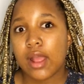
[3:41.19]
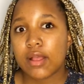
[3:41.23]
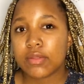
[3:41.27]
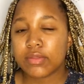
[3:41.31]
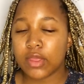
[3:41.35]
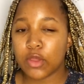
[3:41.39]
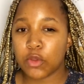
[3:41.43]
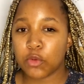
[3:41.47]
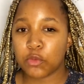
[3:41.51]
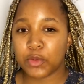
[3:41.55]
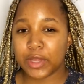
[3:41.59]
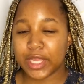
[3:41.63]

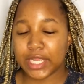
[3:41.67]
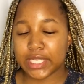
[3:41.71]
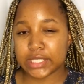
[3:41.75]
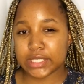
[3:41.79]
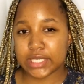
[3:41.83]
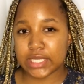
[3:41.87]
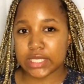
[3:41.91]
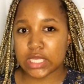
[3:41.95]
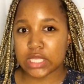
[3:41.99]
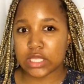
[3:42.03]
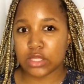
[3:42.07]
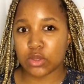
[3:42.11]
they
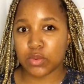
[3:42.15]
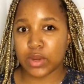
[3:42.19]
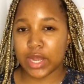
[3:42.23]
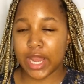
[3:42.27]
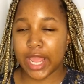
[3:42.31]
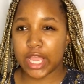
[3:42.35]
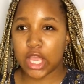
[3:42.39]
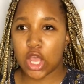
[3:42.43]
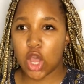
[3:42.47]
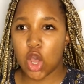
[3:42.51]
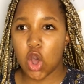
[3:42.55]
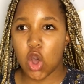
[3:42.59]
went and then they were
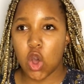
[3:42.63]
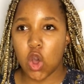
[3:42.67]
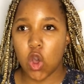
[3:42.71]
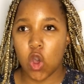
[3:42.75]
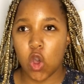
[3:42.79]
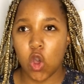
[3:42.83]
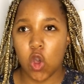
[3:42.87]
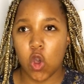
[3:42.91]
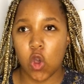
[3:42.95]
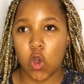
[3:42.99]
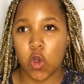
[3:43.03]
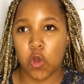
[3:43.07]
like
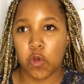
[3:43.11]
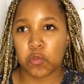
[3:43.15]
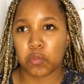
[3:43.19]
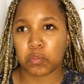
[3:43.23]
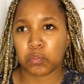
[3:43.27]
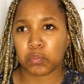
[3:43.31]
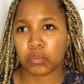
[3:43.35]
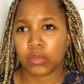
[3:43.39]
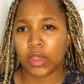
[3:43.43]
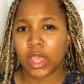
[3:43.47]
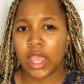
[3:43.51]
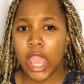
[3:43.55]

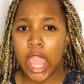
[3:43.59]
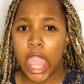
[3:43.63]
um